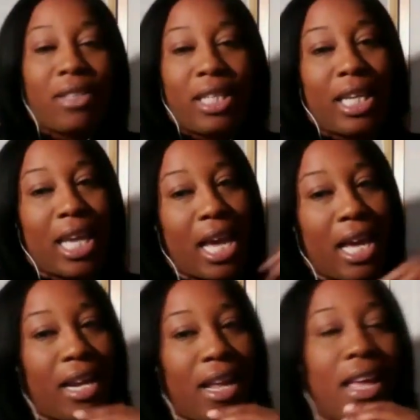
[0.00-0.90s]
to
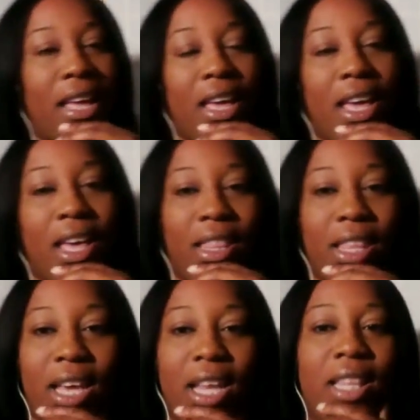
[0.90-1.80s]
get, and
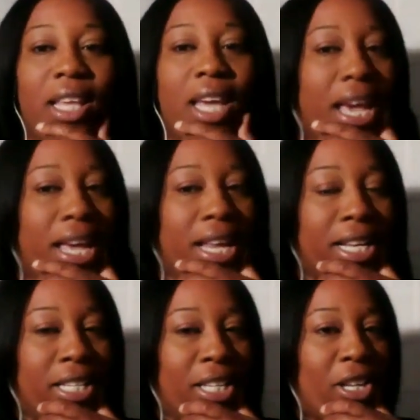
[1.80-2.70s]
then in the
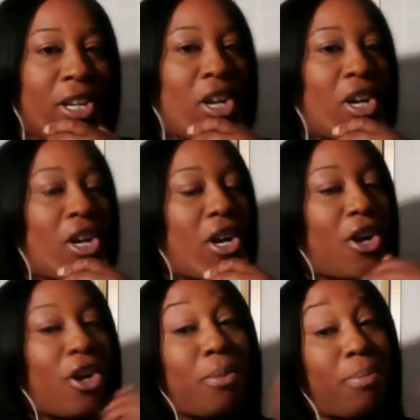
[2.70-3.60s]
end,
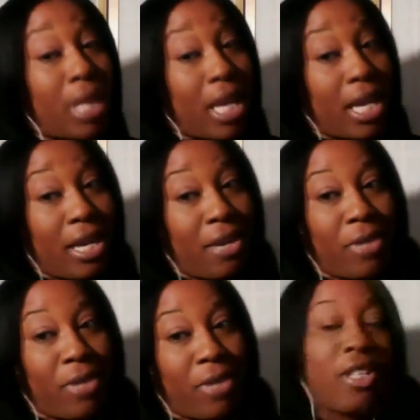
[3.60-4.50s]
her blood,
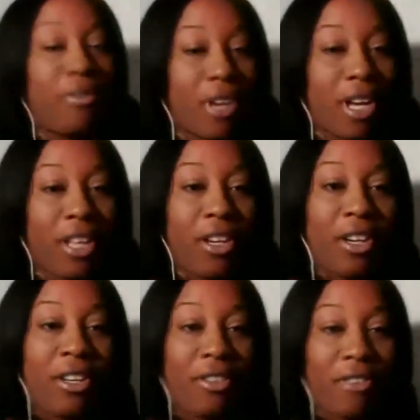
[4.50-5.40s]
which is her
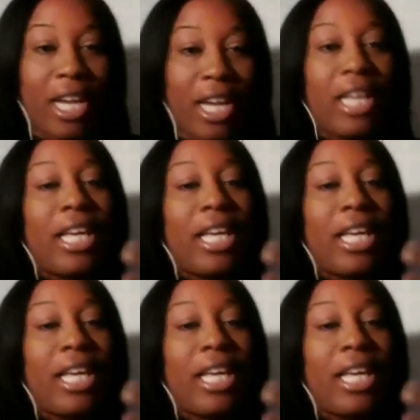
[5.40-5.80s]
father, right?